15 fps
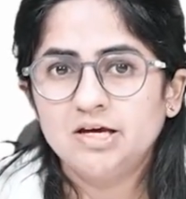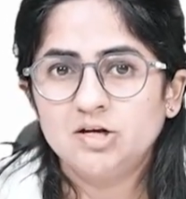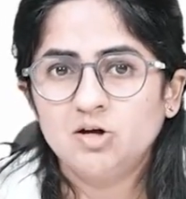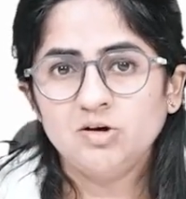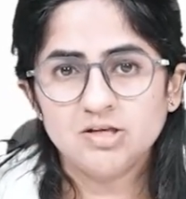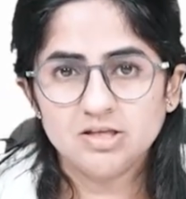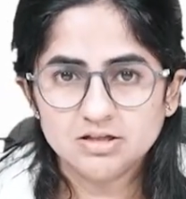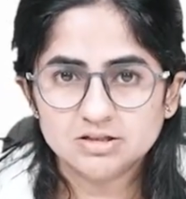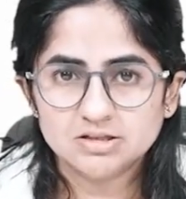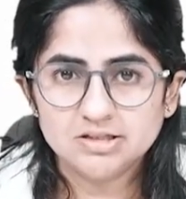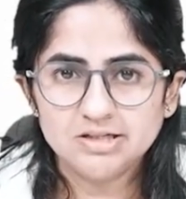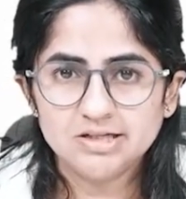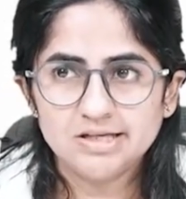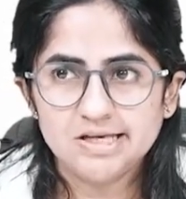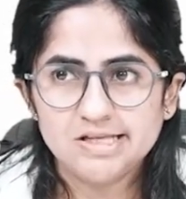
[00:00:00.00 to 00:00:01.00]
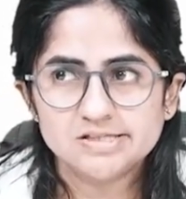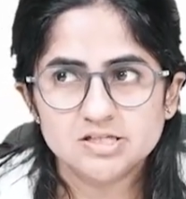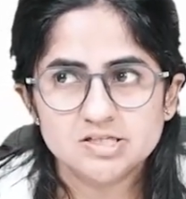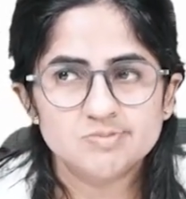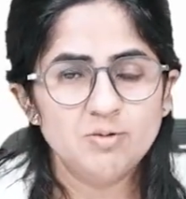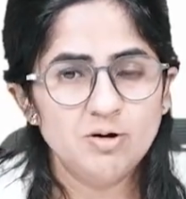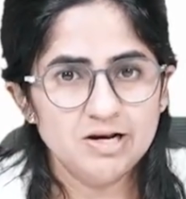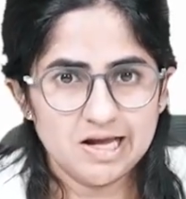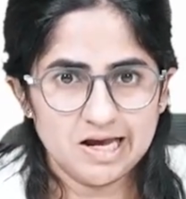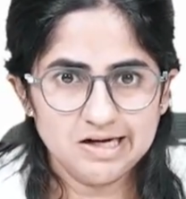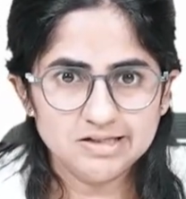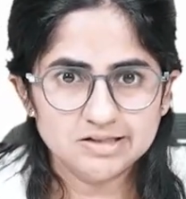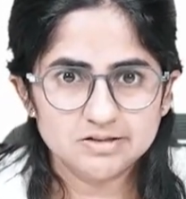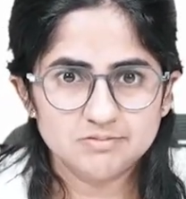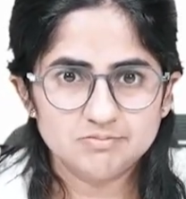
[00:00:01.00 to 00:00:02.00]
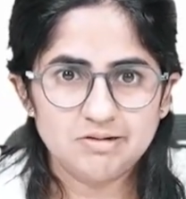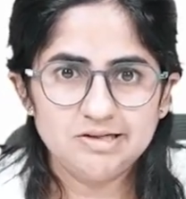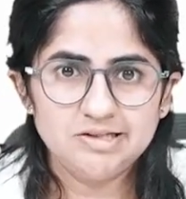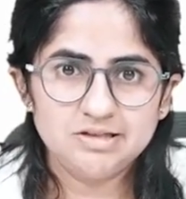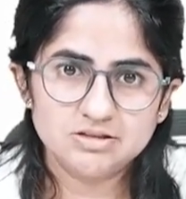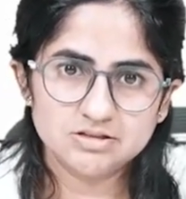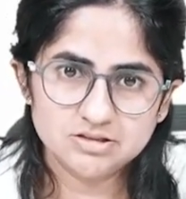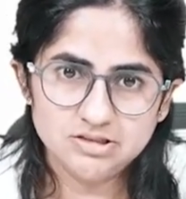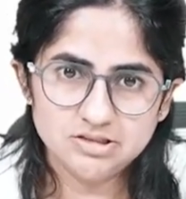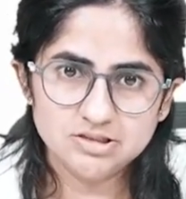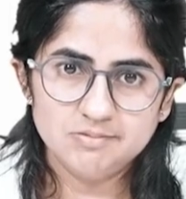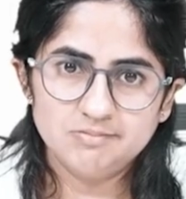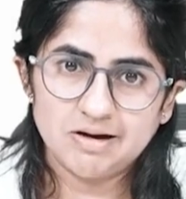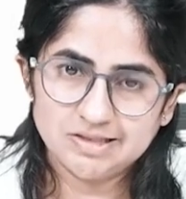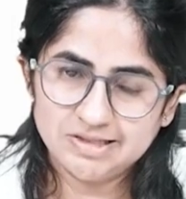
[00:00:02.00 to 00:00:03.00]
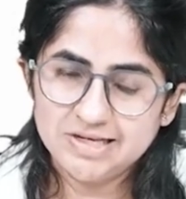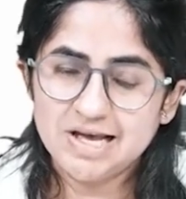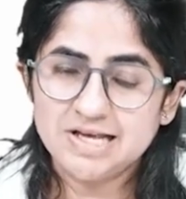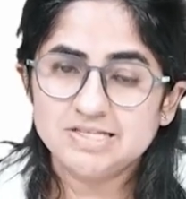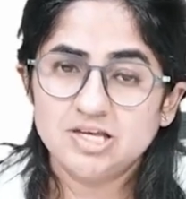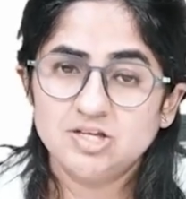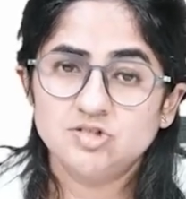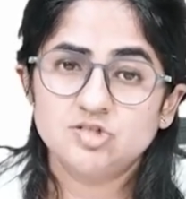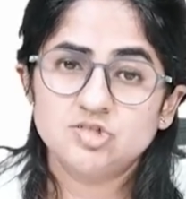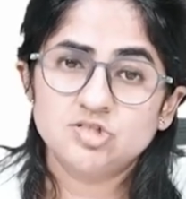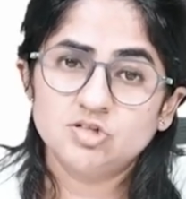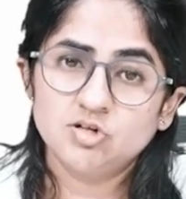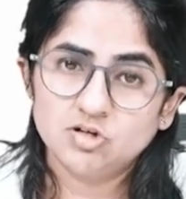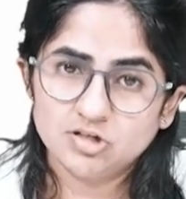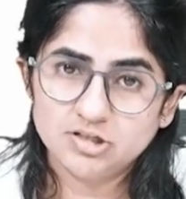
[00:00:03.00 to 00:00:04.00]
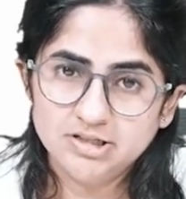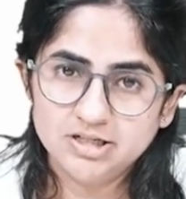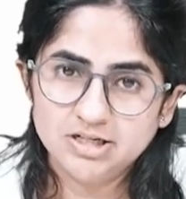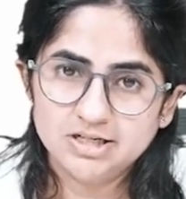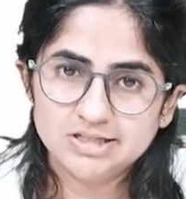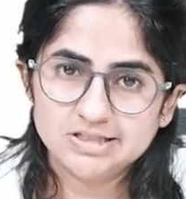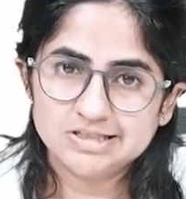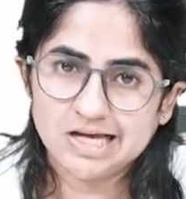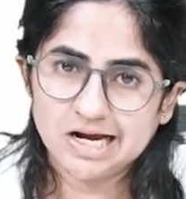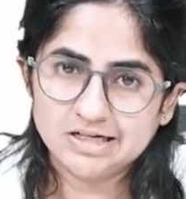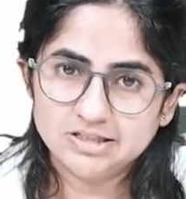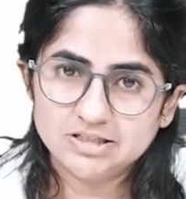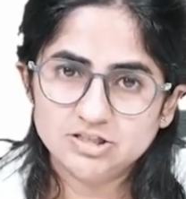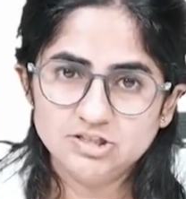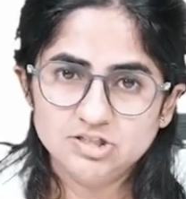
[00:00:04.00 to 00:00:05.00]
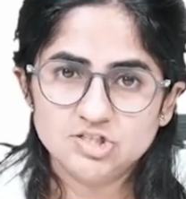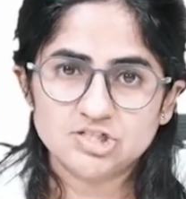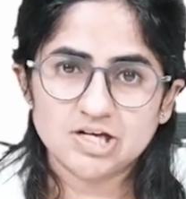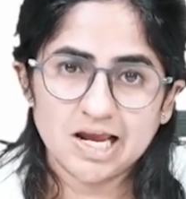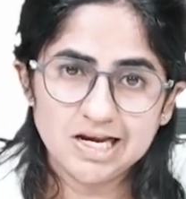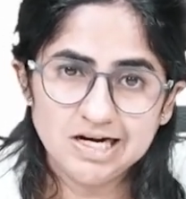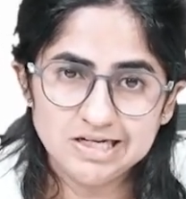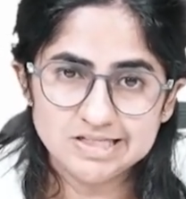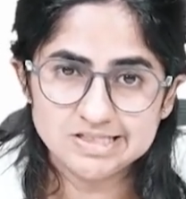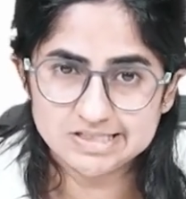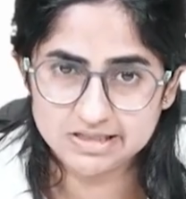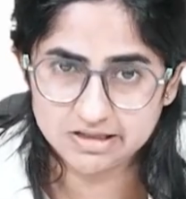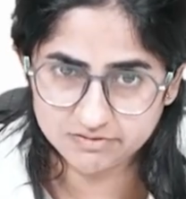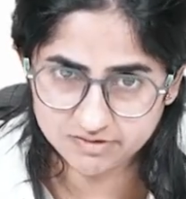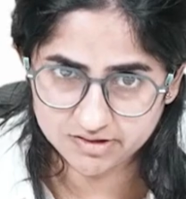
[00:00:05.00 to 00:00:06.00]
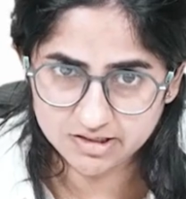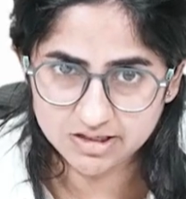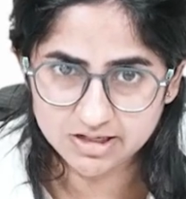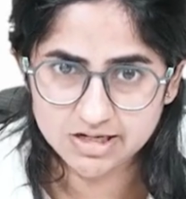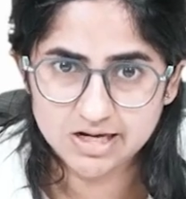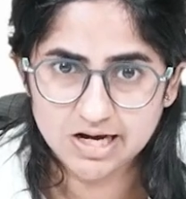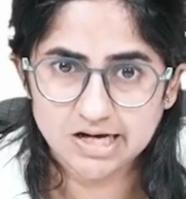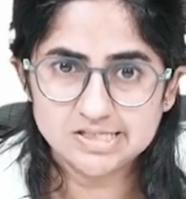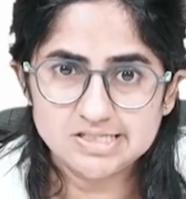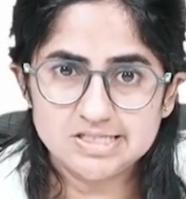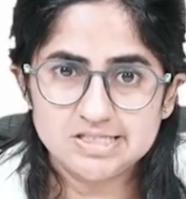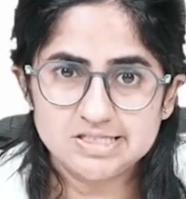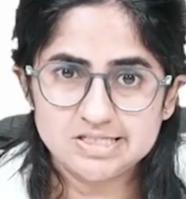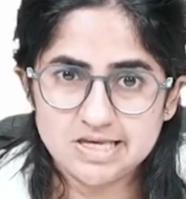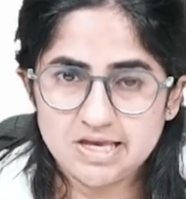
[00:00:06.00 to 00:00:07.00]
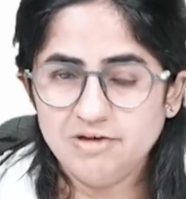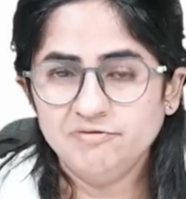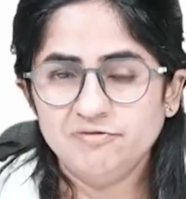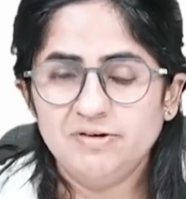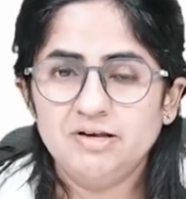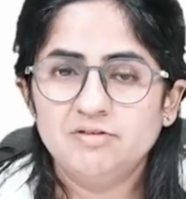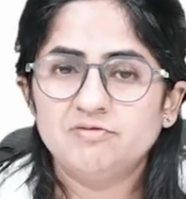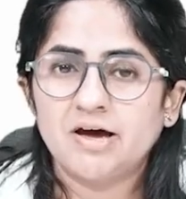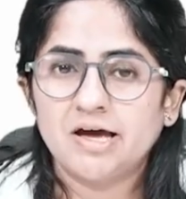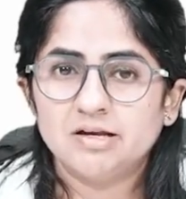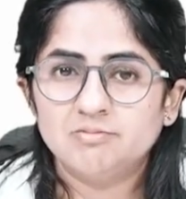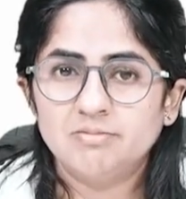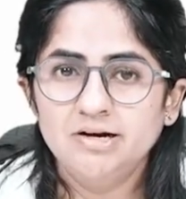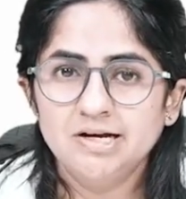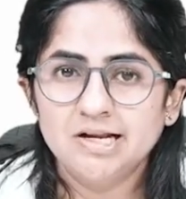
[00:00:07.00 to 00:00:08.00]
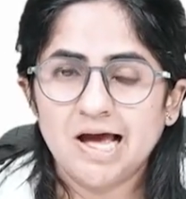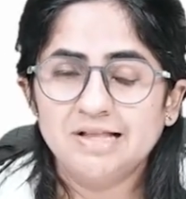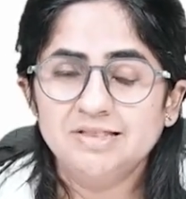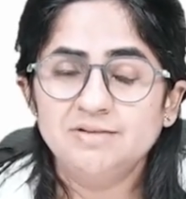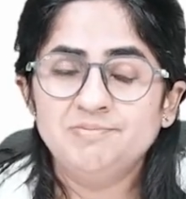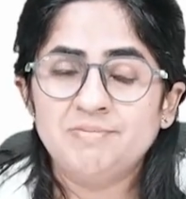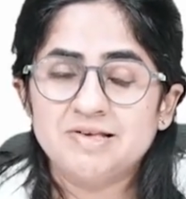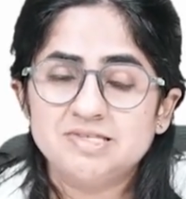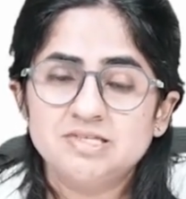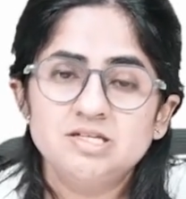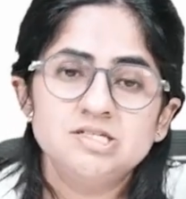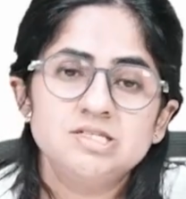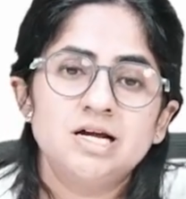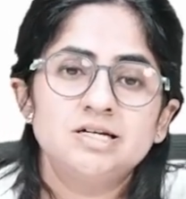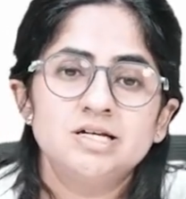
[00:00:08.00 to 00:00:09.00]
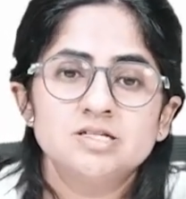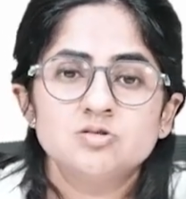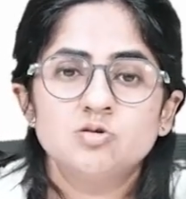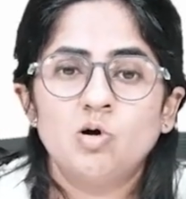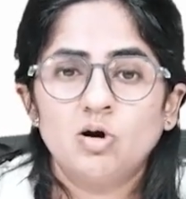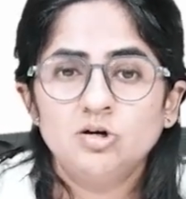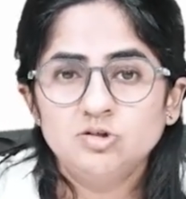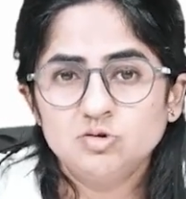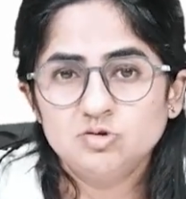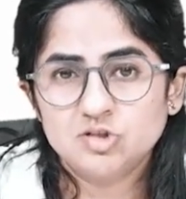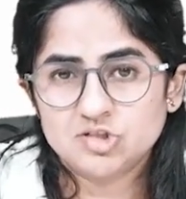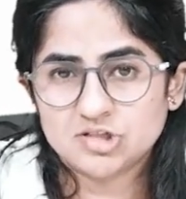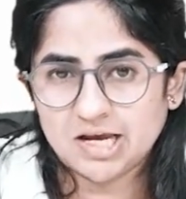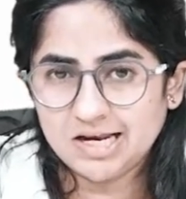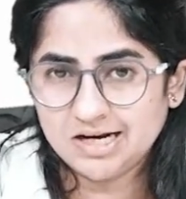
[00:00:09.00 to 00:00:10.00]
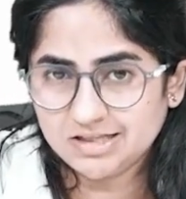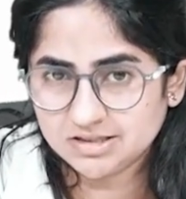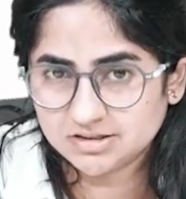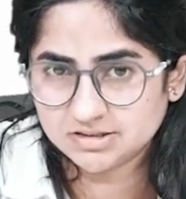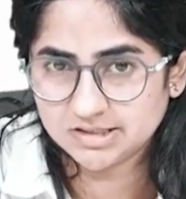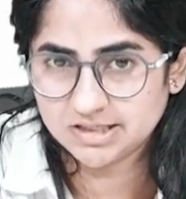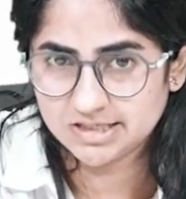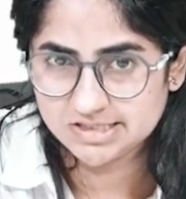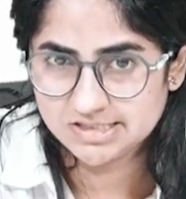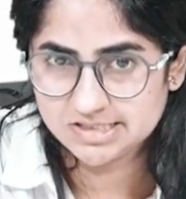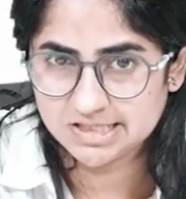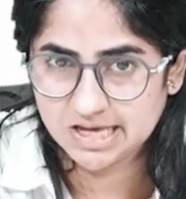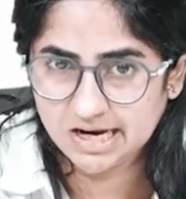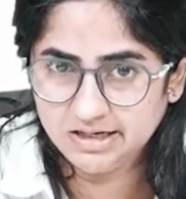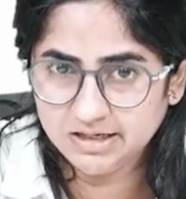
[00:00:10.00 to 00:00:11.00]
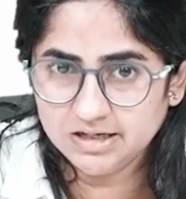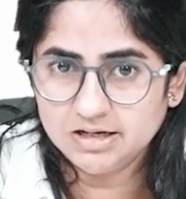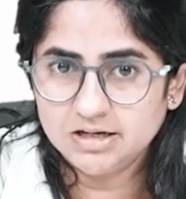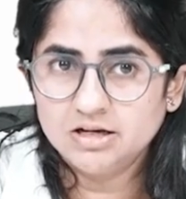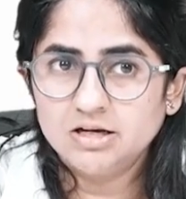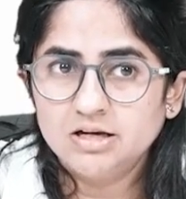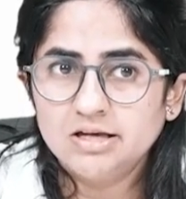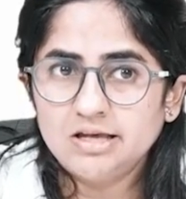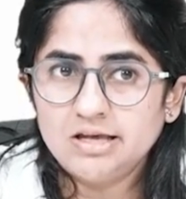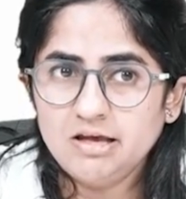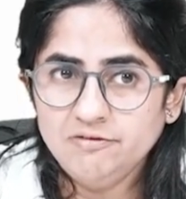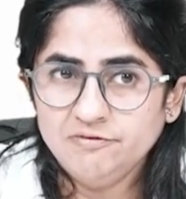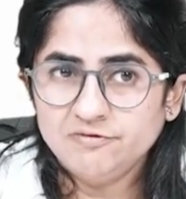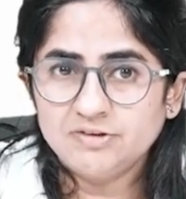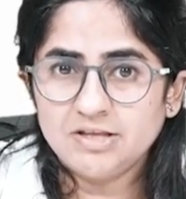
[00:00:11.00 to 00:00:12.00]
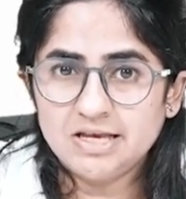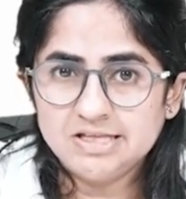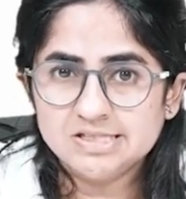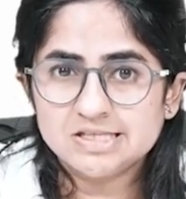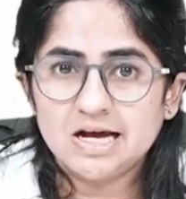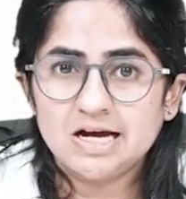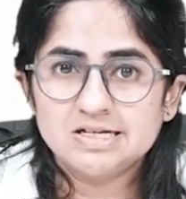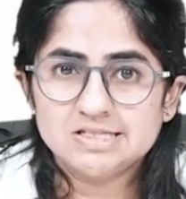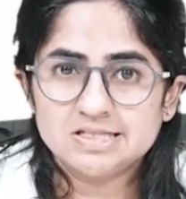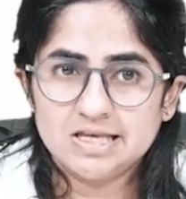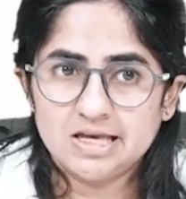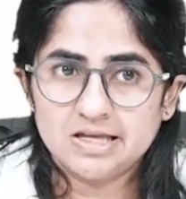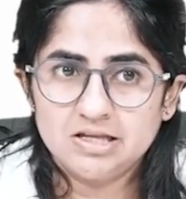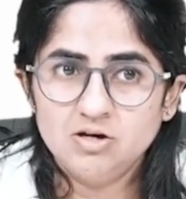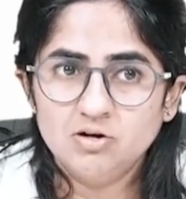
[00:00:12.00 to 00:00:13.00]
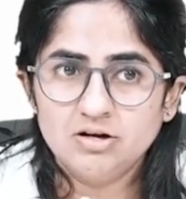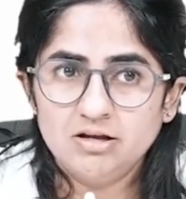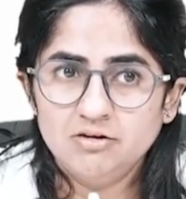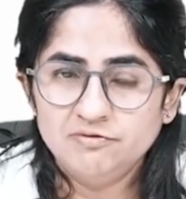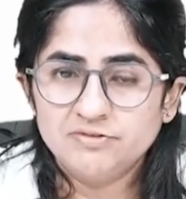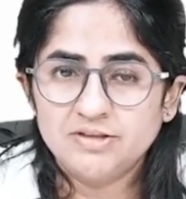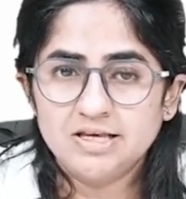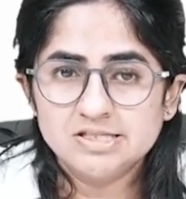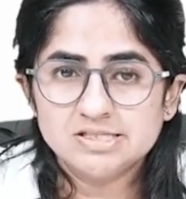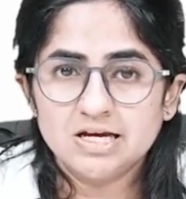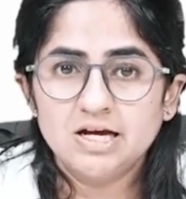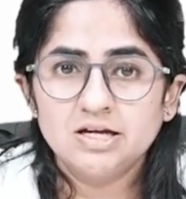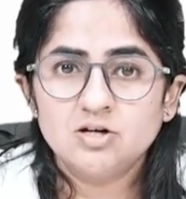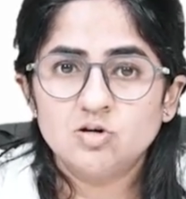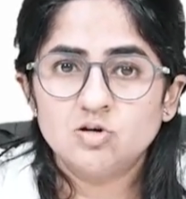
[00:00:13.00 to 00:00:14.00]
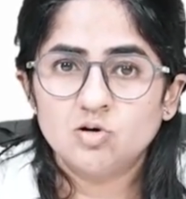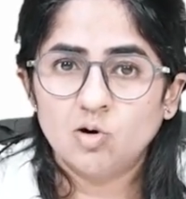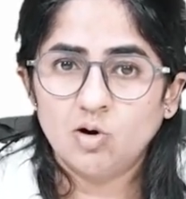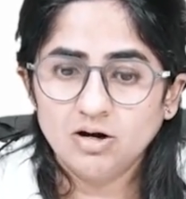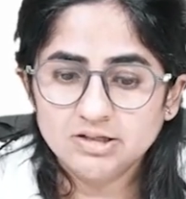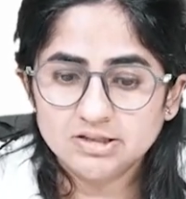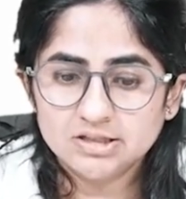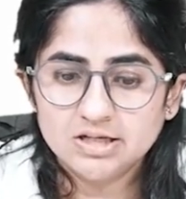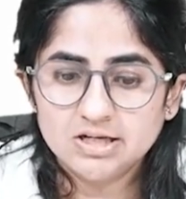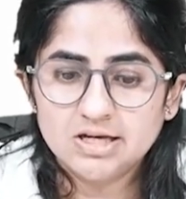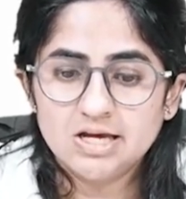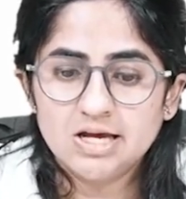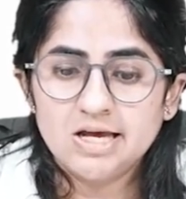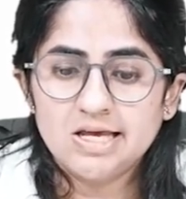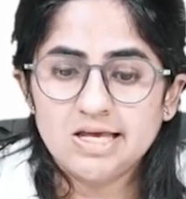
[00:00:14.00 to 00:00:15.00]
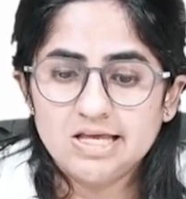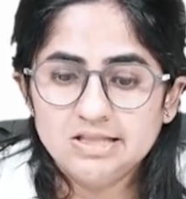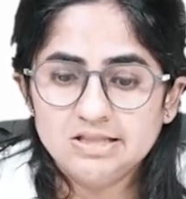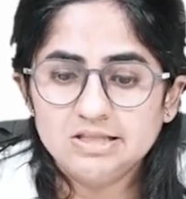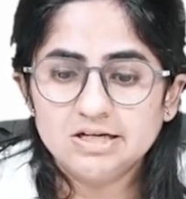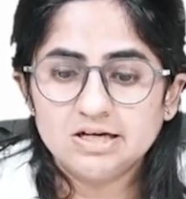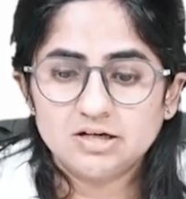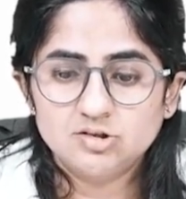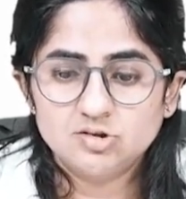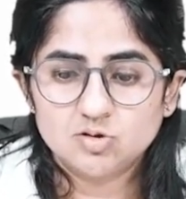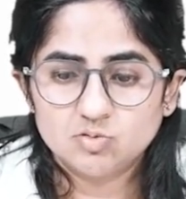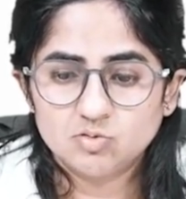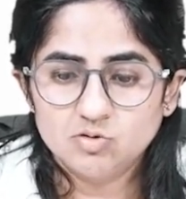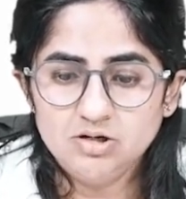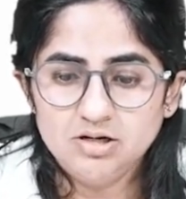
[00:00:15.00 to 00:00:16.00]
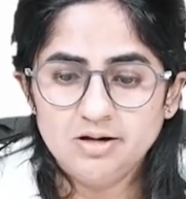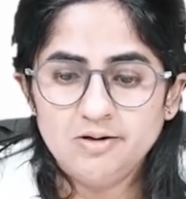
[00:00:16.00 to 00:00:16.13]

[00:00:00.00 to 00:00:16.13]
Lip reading: Now, here it's a small act, but here the mother has ensured that the child is given a safe environment, and the message that has gone to the child here is that if things are scary or if things are not in the control,